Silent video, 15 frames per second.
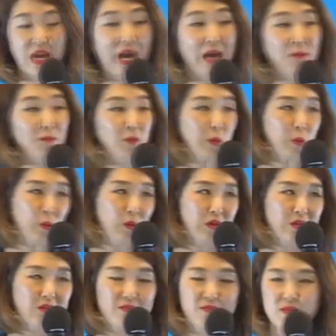the
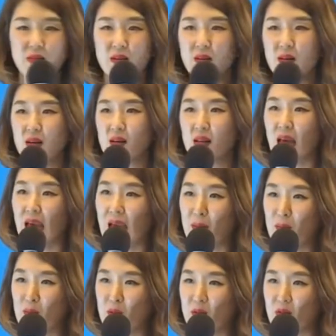ampule. The
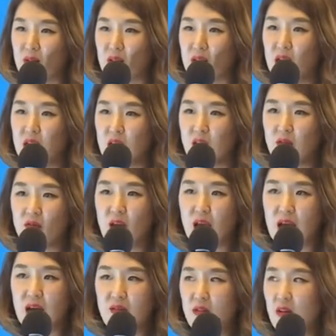ampule. If you
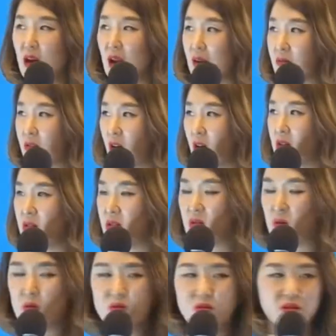ever have gotten
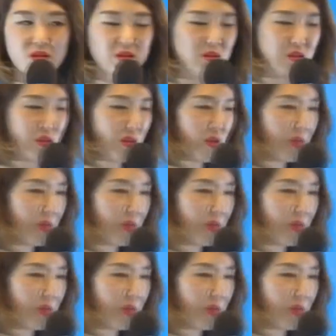those